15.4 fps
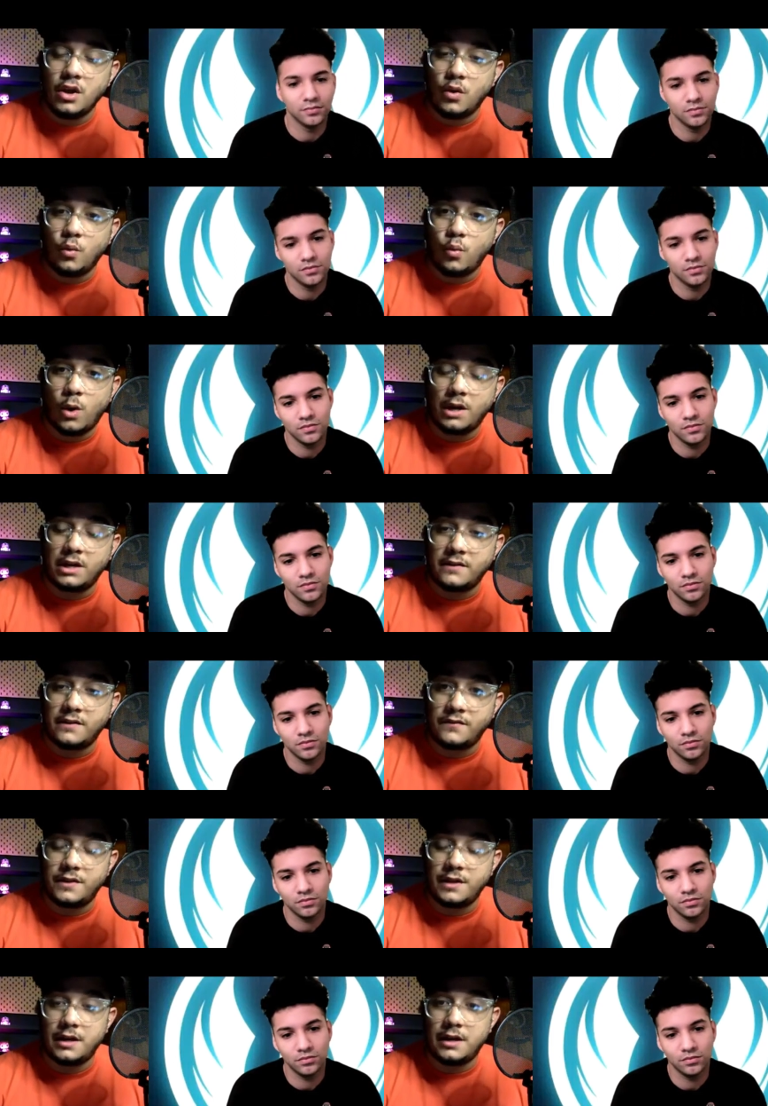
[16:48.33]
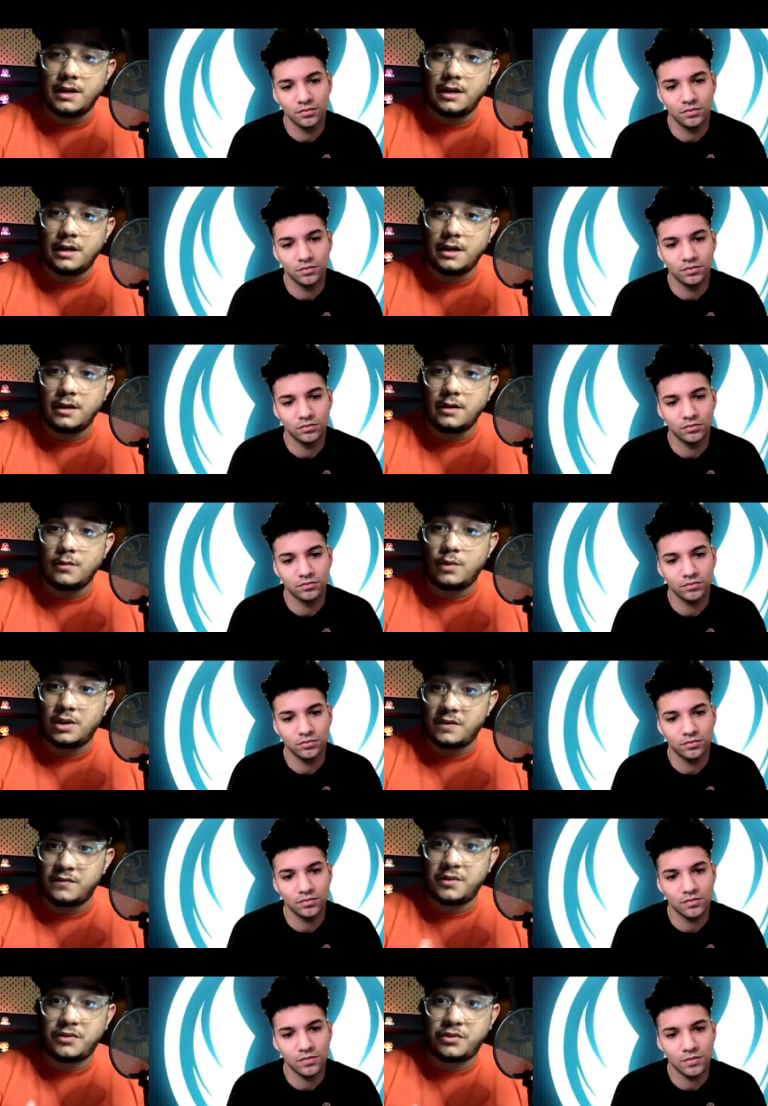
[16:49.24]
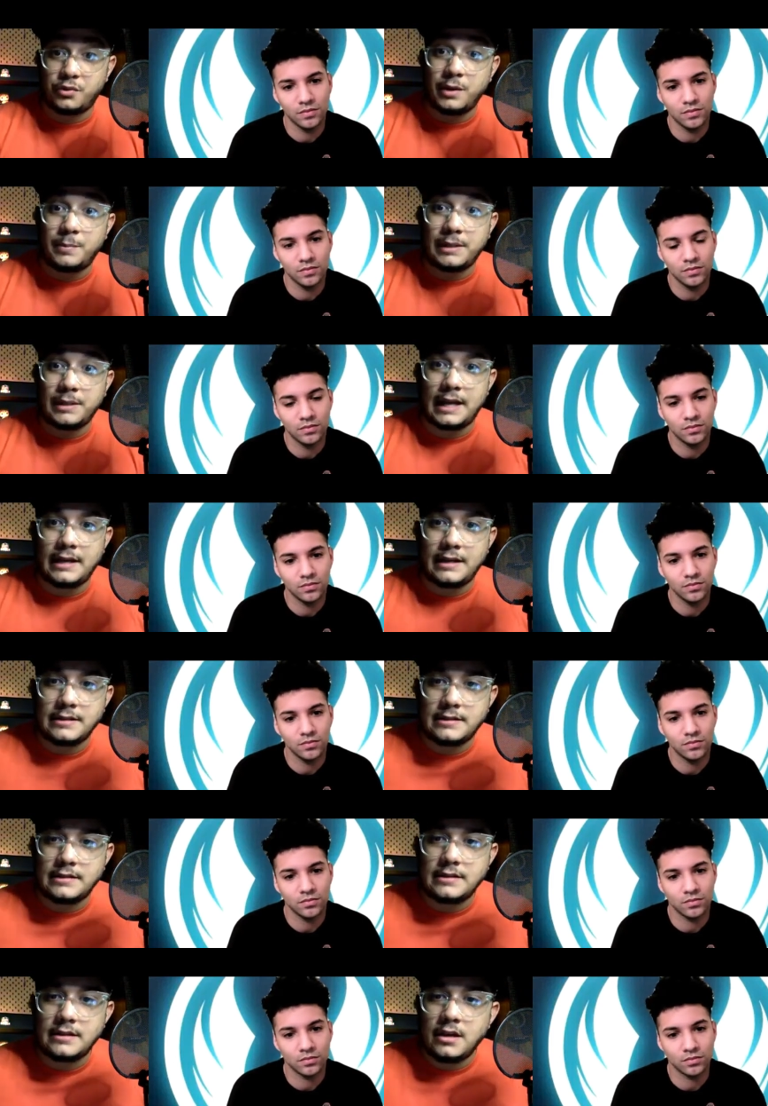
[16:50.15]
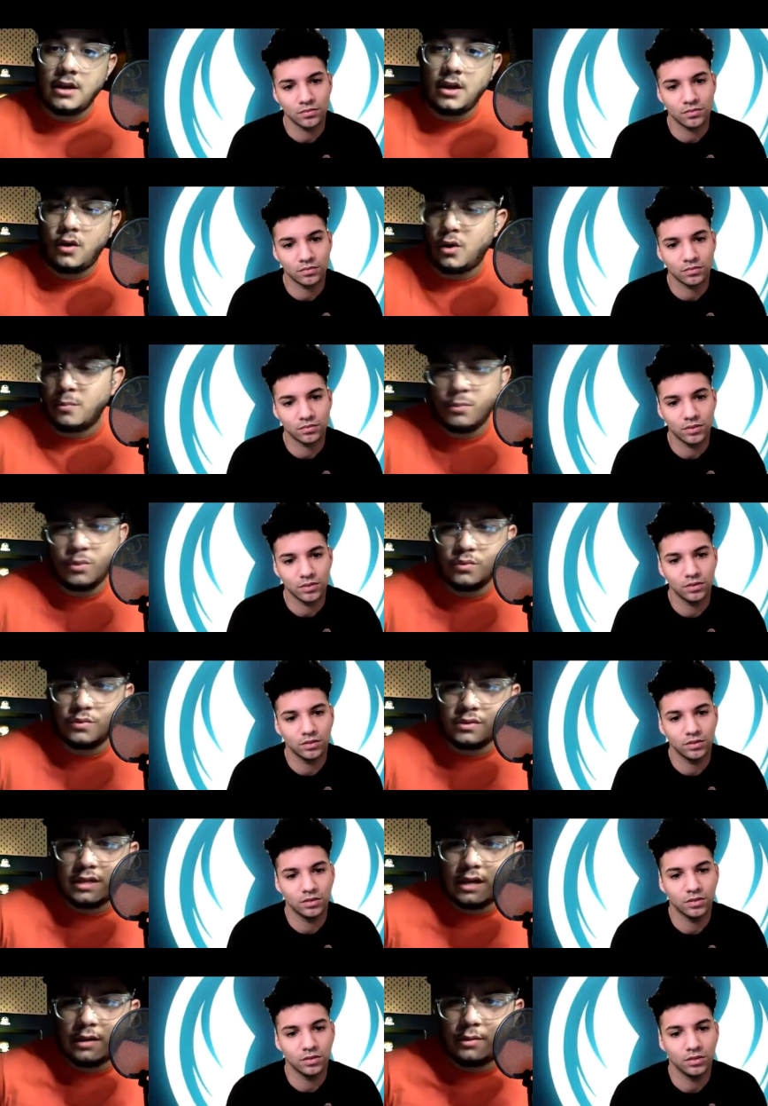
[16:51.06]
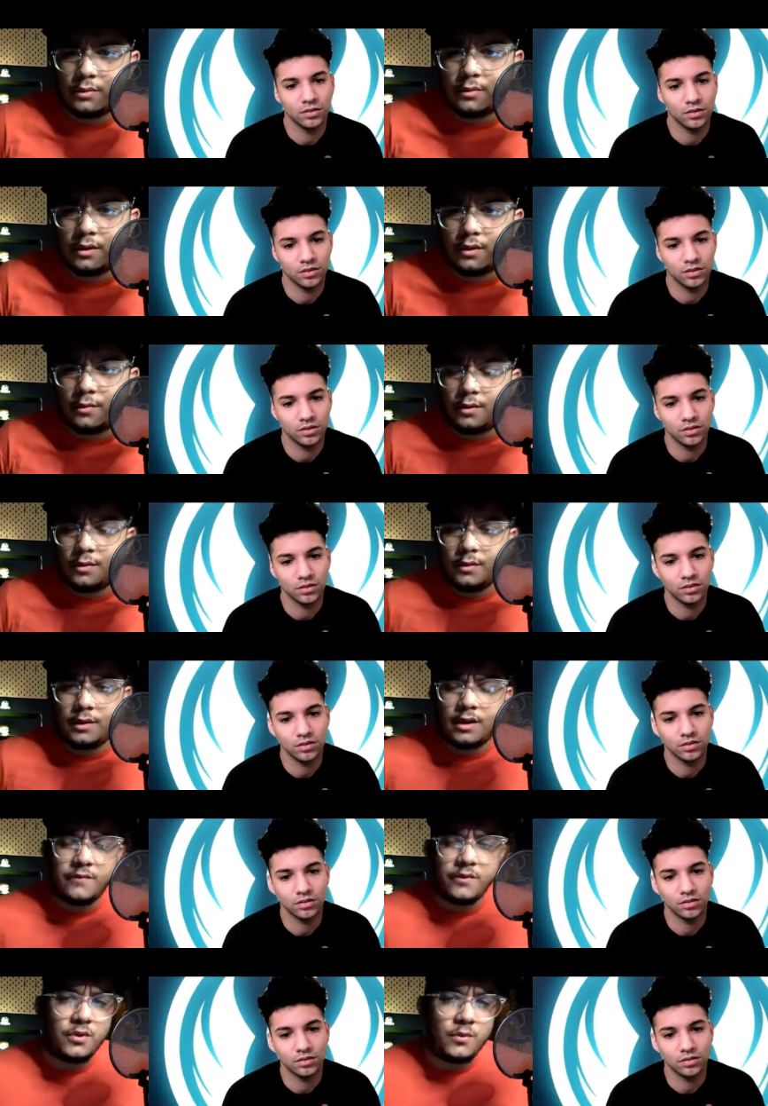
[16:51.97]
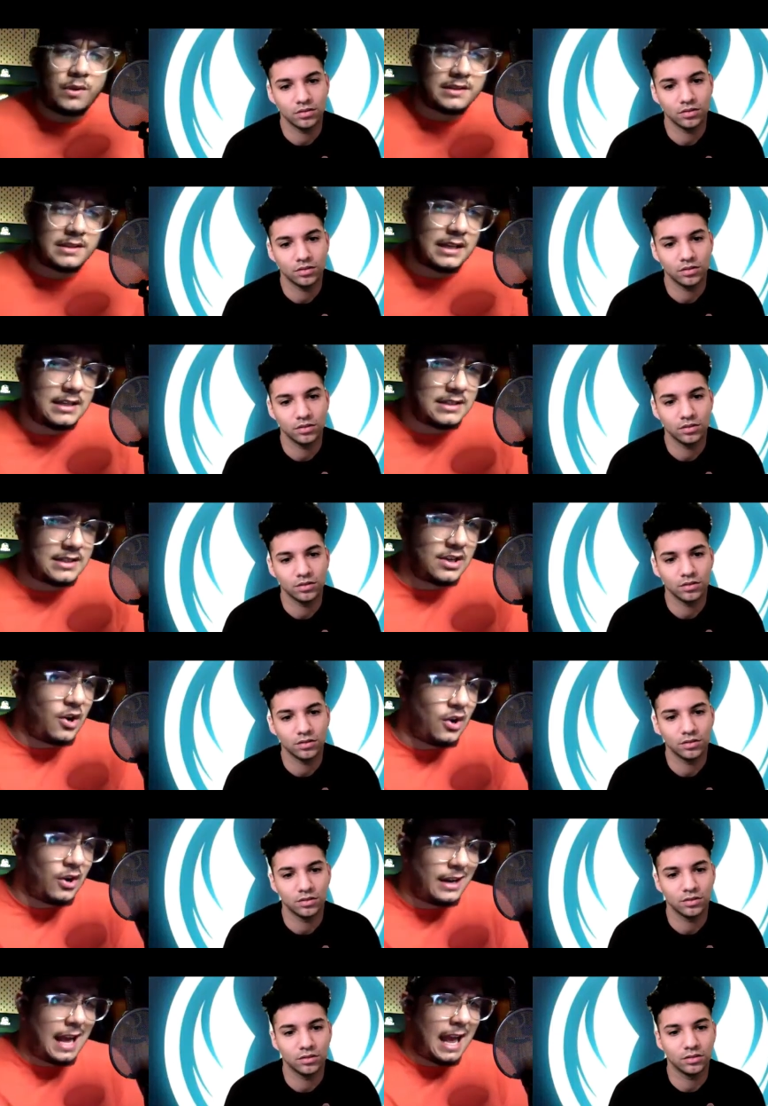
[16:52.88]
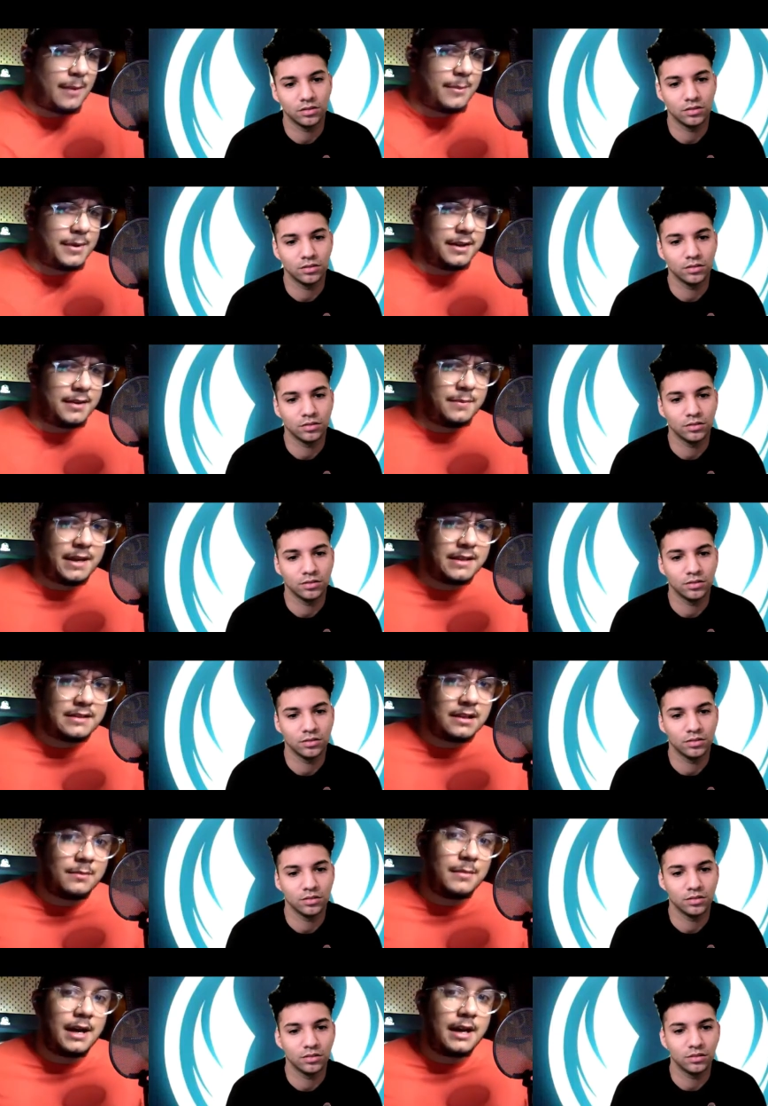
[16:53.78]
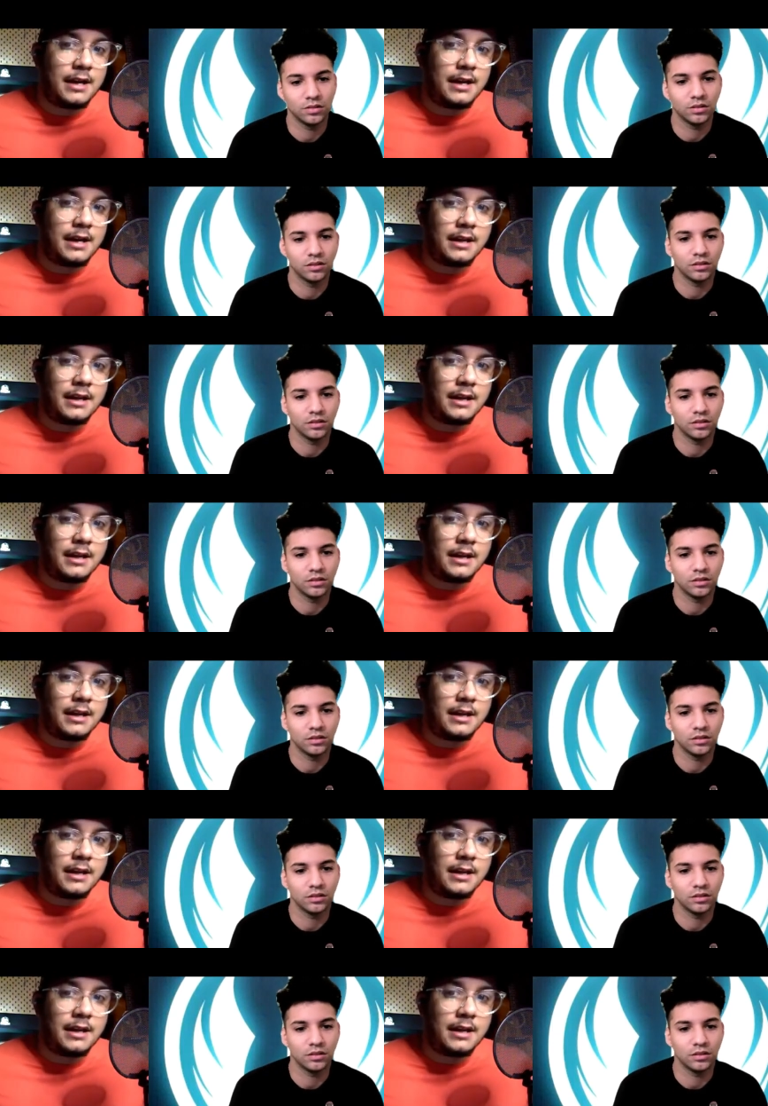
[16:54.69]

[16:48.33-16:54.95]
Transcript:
Speaker 1: one of the one of the three planets or moons, I don't whatever you want to say, because they're all inhabited by somebody.